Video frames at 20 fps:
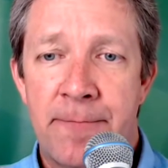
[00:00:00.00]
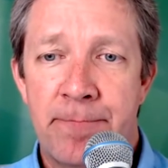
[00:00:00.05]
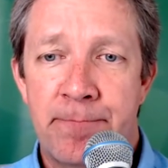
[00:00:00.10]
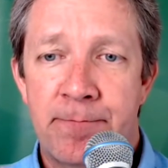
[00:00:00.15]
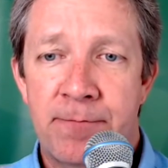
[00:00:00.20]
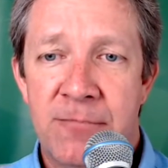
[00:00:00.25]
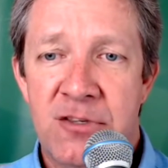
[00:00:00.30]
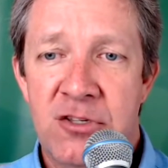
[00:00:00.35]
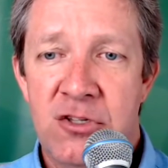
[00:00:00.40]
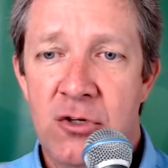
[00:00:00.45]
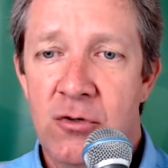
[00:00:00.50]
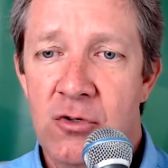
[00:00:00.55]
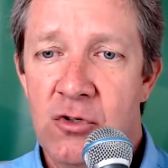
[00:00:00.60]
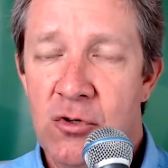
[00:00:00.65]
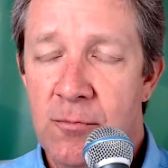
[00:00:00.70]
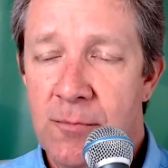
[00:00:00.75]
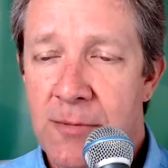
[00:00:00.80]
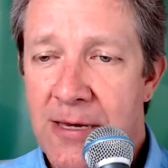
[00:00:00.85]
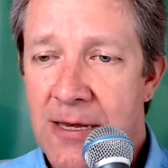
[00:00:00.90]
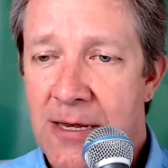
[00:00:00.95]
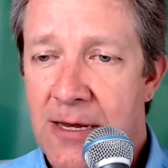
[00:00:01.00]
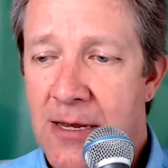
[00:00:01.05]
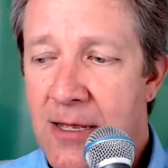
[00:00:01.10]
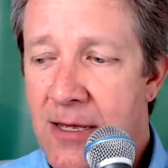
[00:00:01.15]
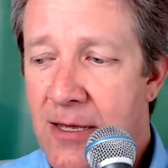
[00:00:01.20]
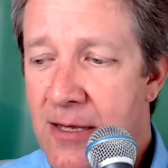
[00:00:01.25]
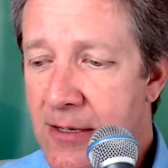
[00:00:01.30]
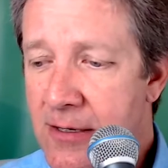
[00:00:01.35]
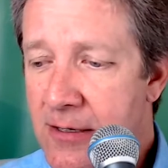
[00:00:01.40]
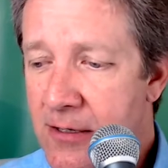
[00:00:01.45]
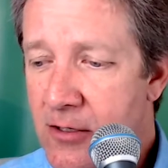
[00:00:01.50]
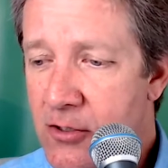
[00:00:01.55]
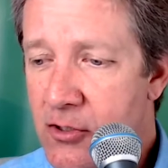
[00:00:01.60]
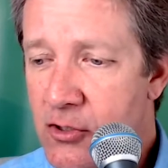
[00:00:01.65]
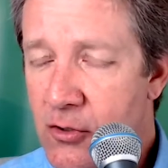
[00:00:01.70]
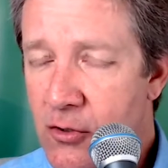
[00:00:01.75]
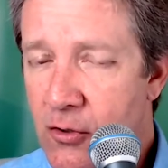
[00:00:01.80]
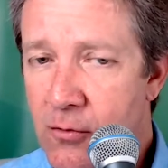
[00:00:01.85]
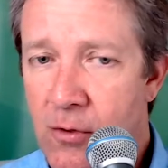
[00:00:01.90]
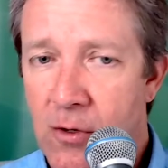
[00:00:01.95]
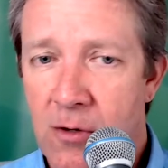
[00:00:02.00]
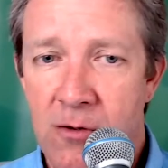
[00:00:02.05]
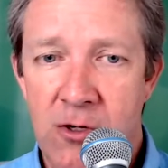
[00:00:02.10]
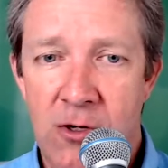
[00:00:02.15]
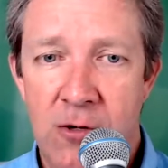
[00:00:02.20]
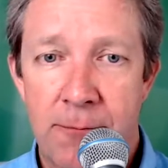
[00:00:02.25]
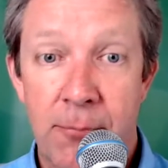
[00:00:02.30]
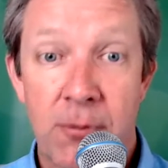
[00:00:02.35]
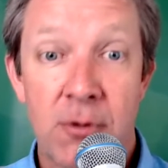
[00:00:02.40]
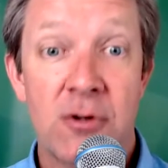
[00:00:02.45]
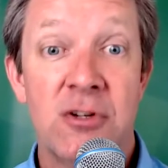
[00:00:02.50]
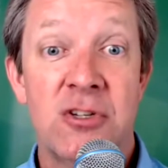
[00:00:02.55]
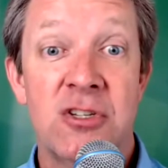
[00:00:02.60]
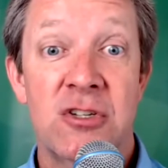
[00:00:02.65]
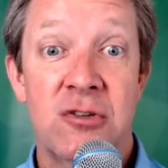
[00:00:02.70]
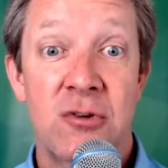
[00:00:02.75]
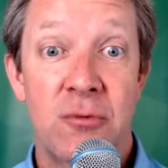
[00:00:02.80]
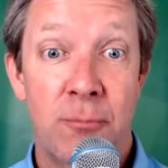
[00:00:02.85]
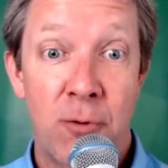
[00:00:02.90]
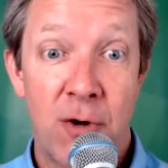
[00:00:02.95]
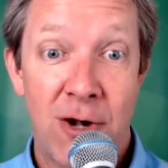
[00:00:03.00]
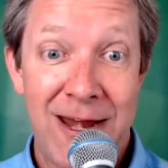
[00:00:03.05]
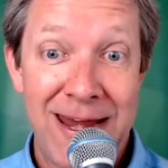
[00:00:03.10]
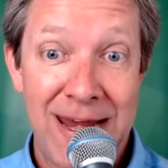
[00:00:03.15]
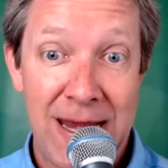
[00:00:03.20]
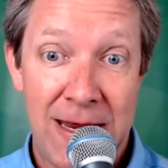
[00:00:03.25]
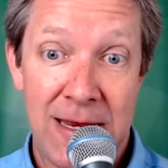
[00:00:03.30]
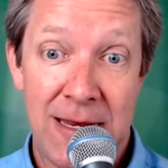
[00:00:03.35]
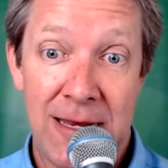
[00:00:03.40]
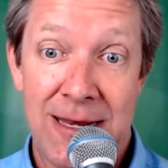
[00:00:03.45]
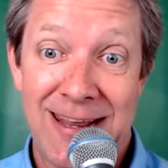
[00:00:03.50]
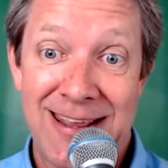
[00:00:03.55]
social media to grow your personal brand.